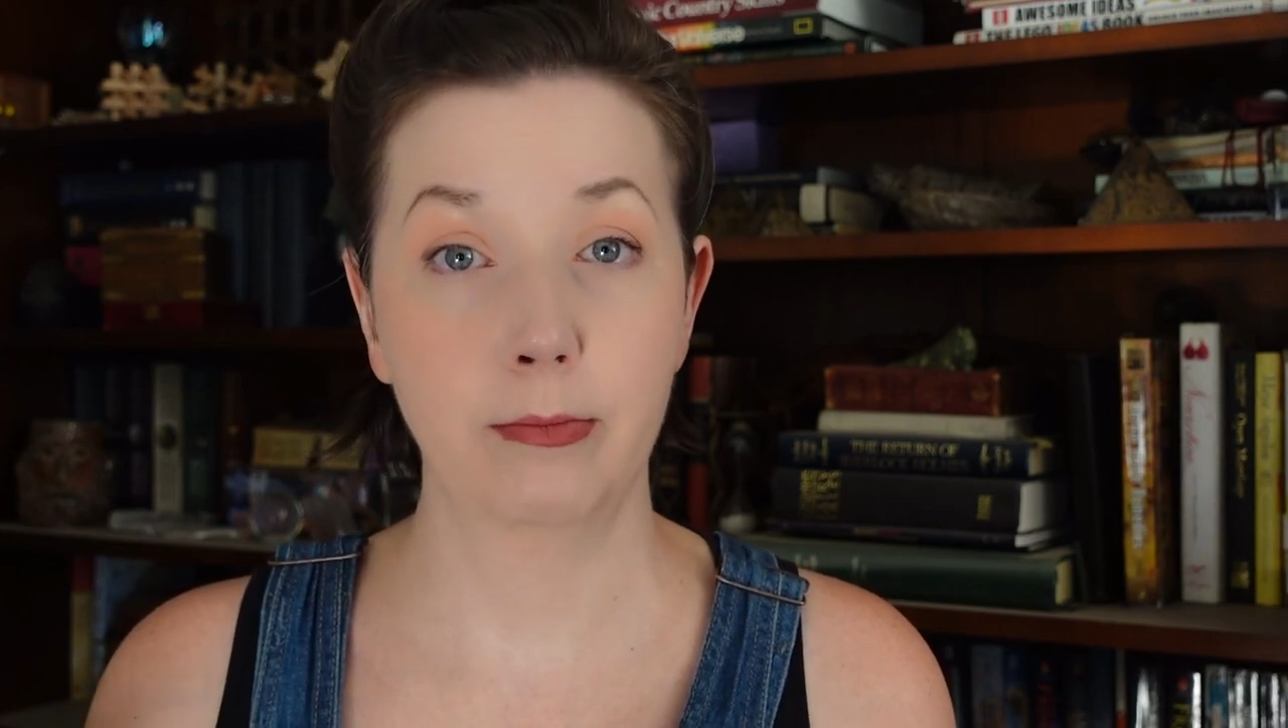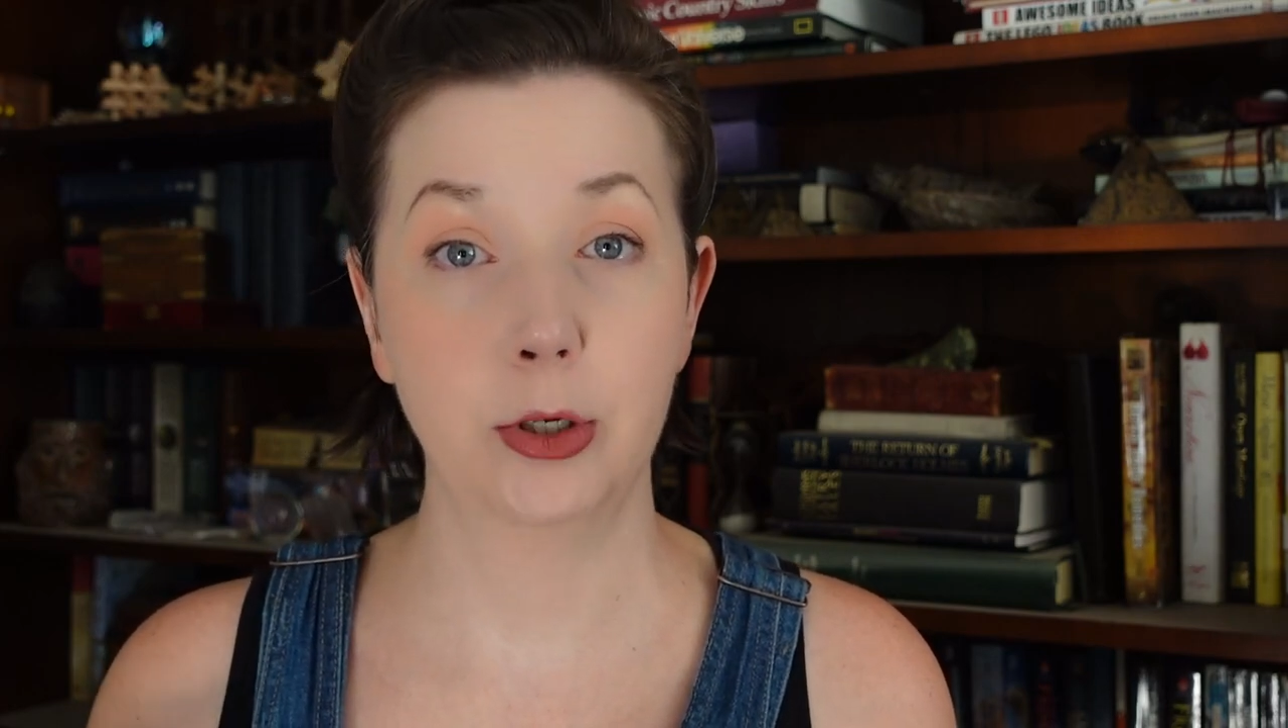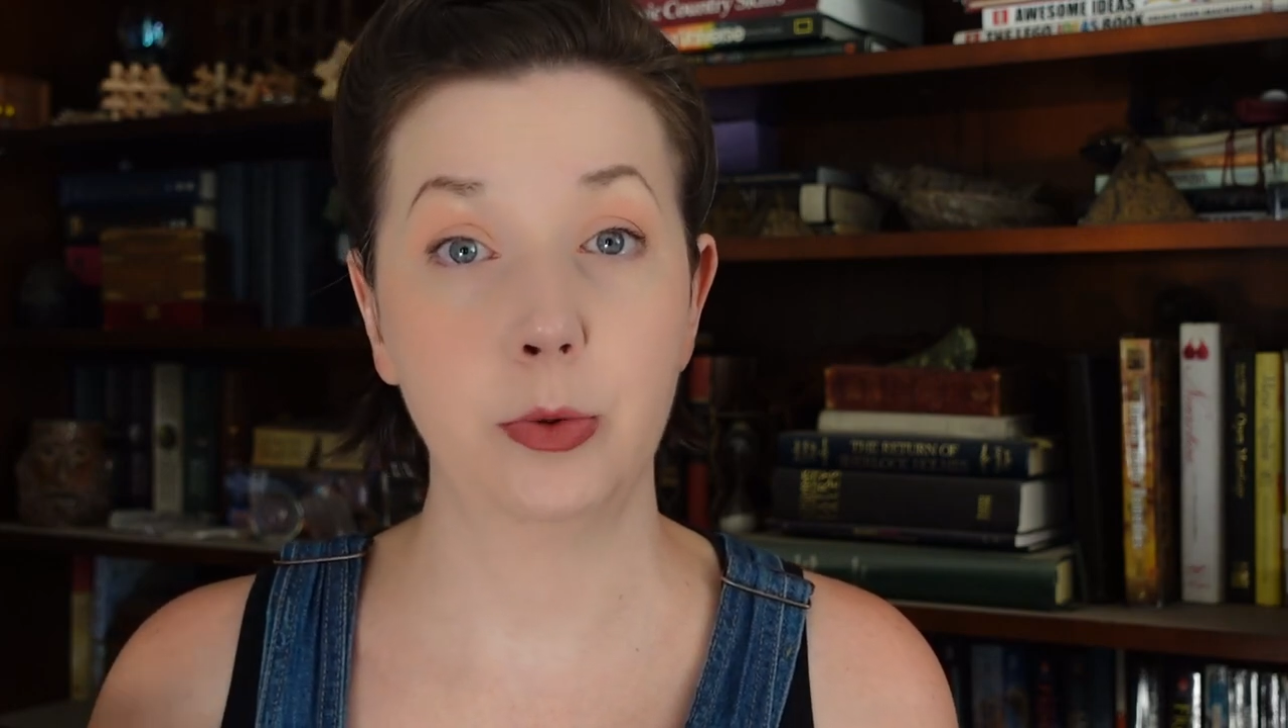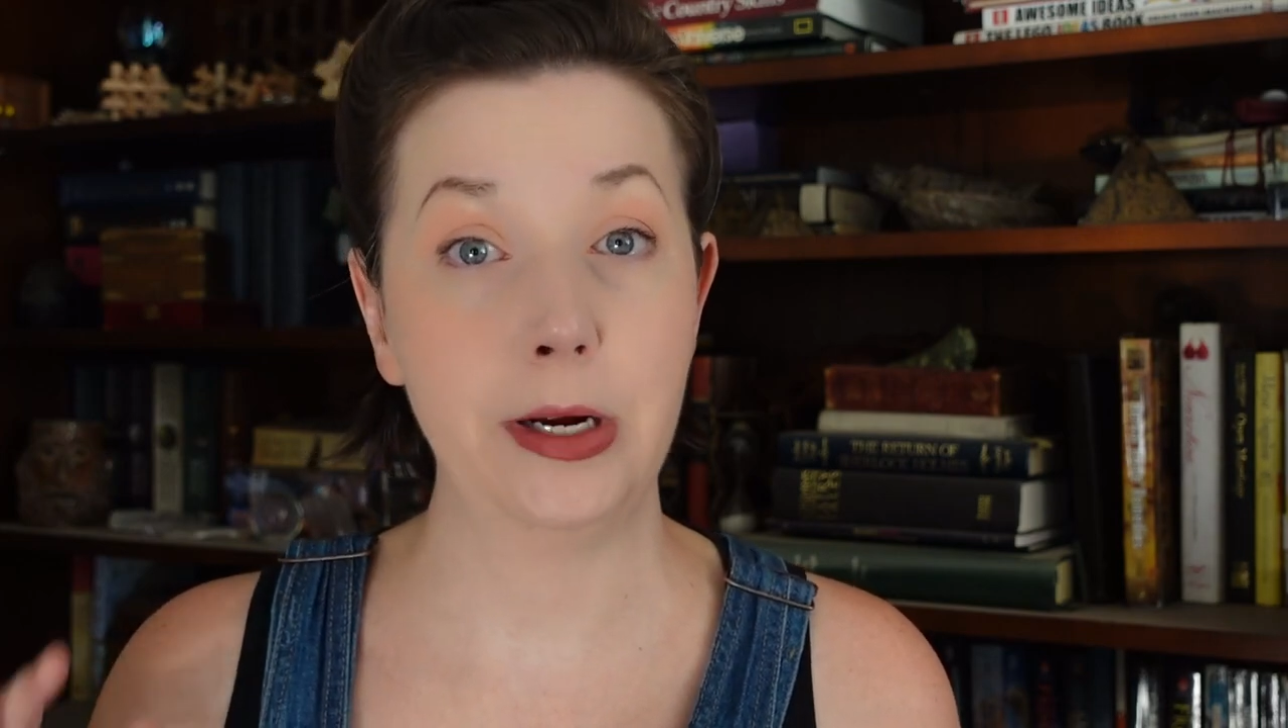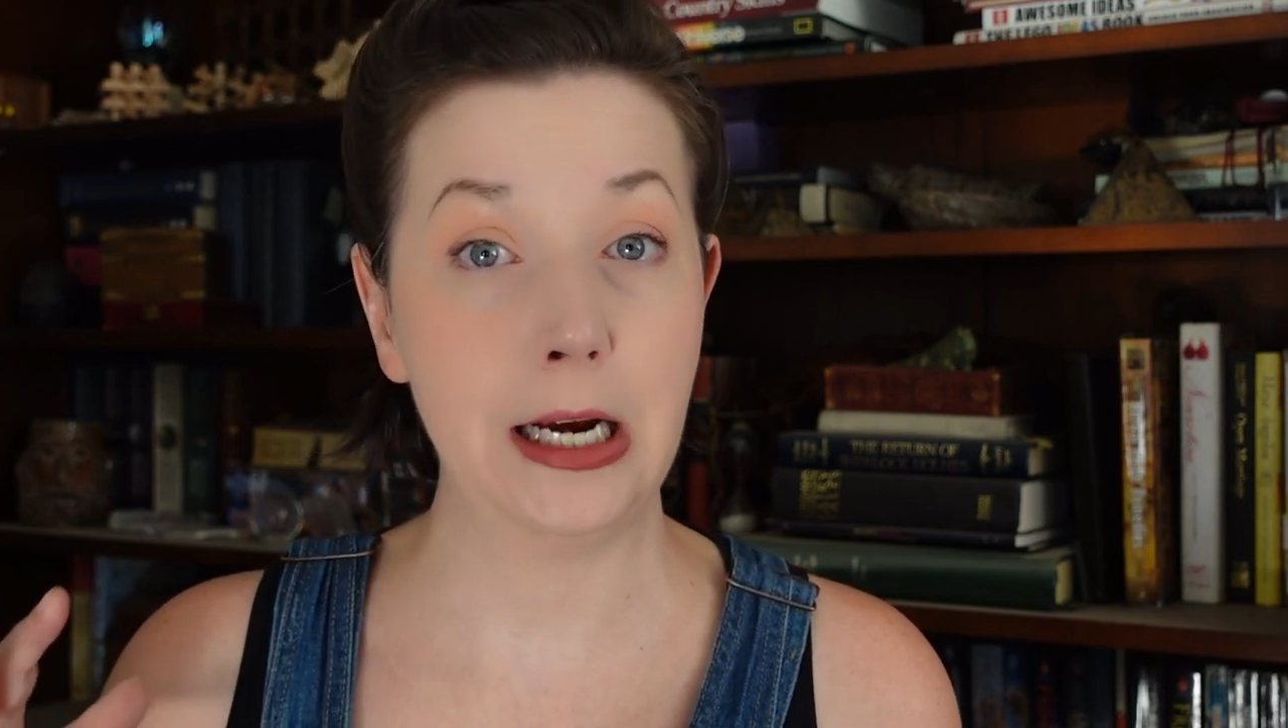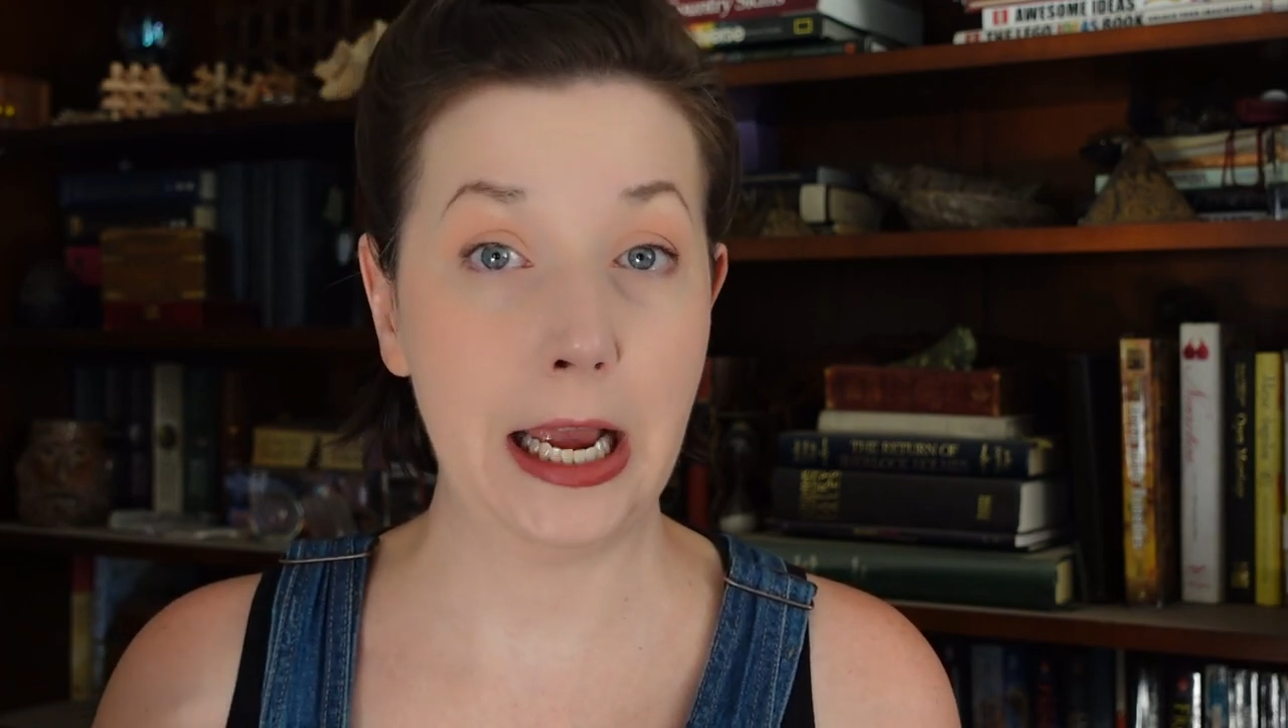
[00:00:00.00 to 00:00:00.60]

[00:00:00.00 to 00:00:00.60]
between